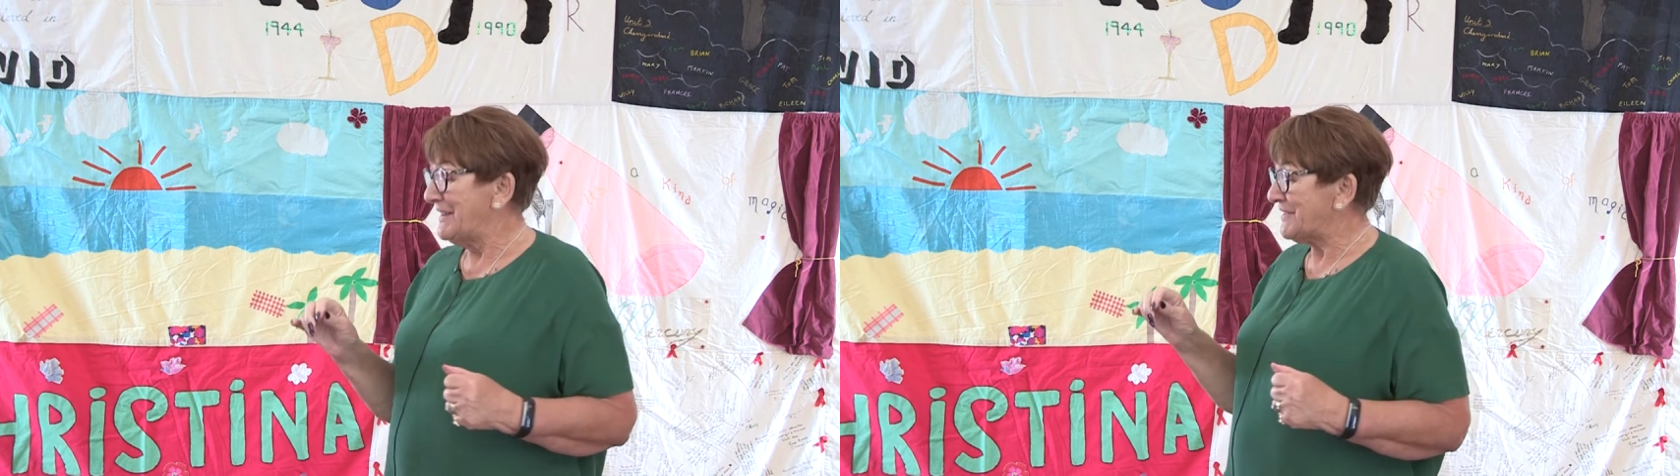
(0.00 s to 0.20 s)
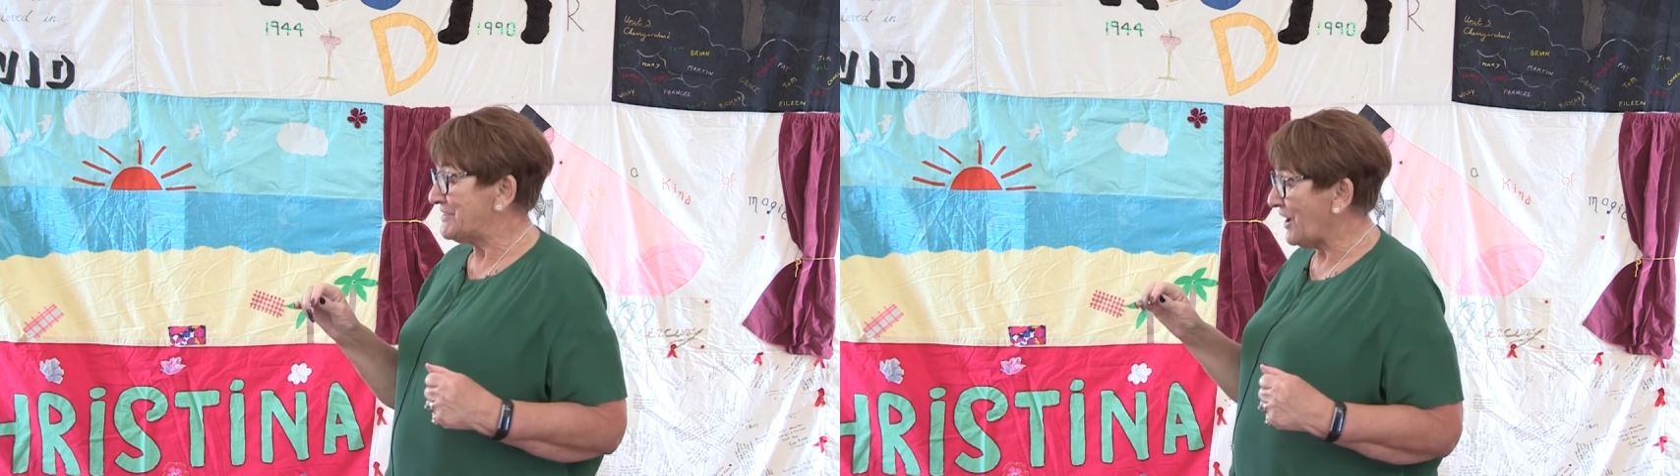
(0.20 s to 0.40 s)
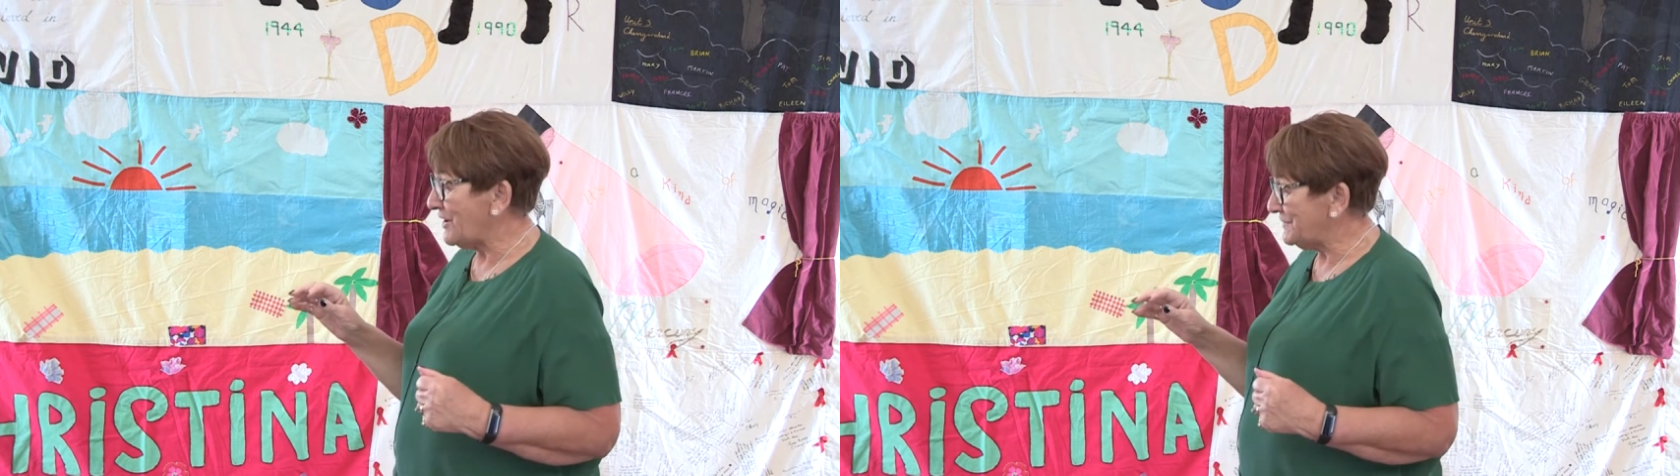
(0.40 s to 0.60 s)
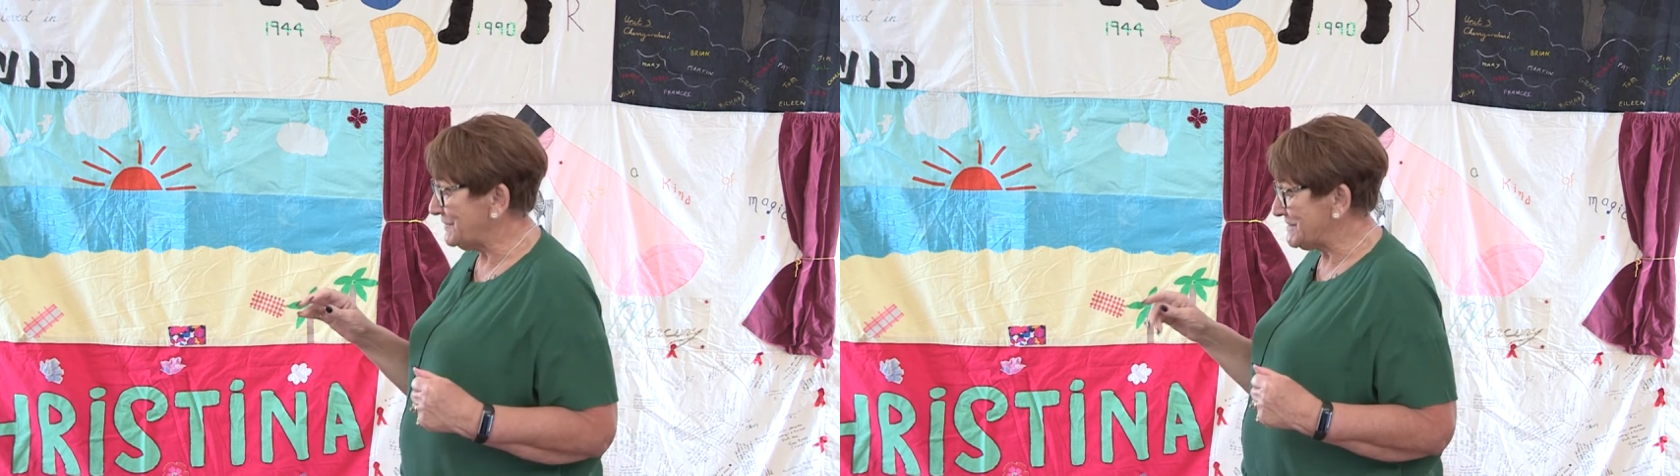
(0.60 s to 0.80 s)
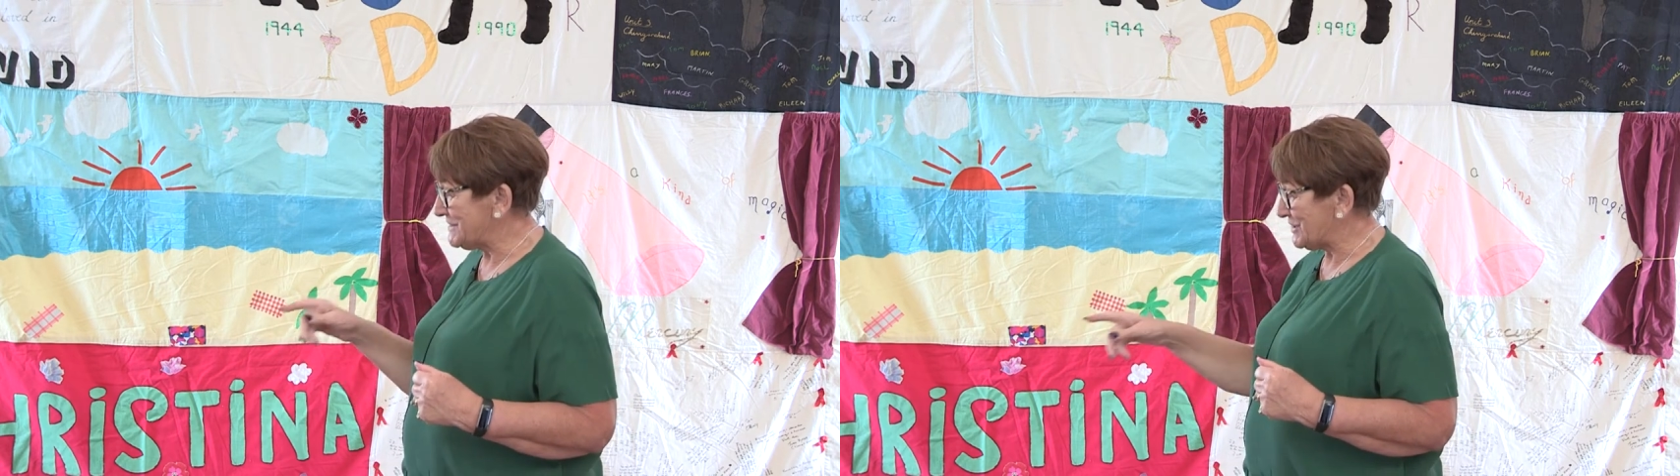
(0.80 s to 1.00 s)
The
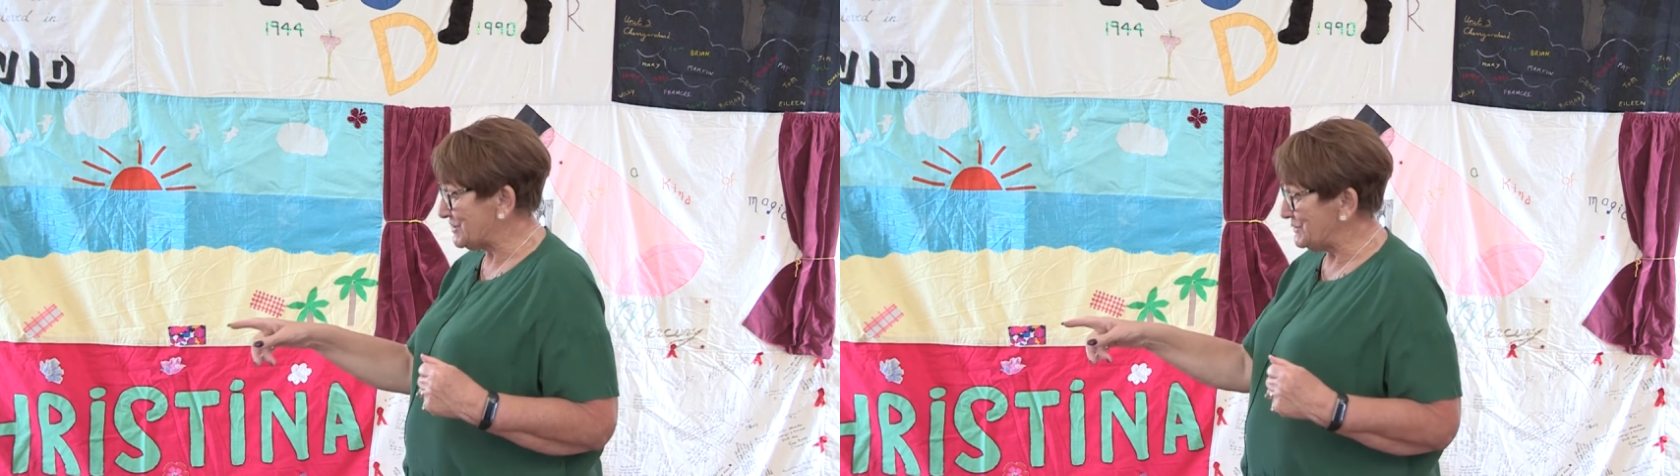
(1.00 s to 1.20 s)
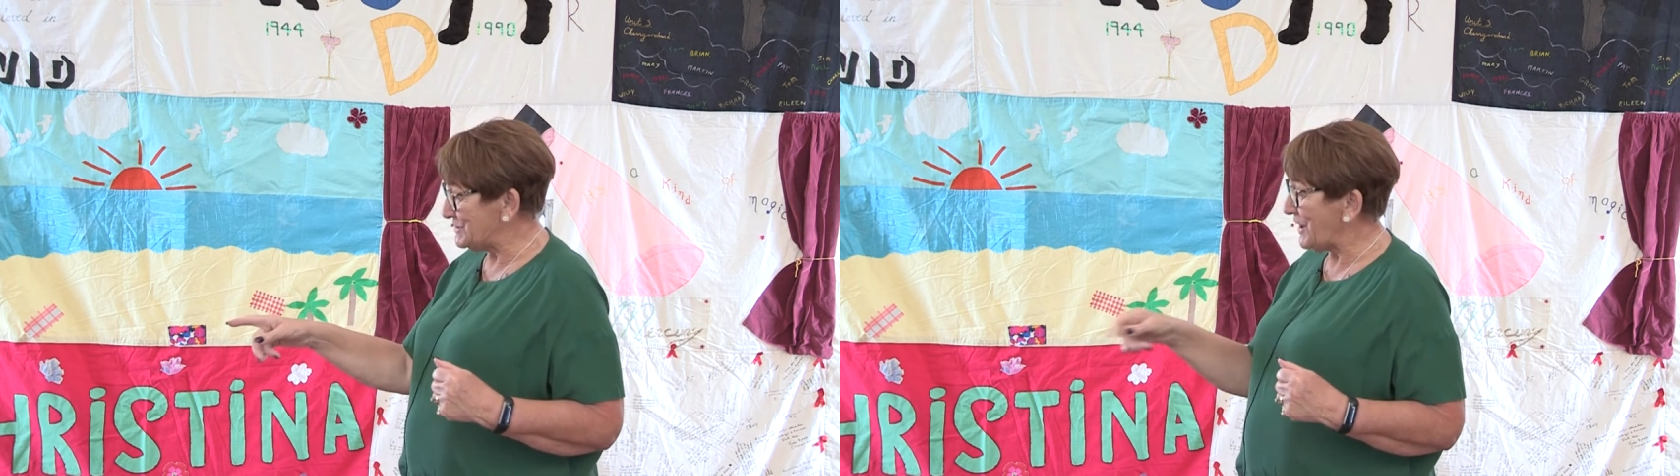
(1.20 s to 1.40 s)
dolphins, the two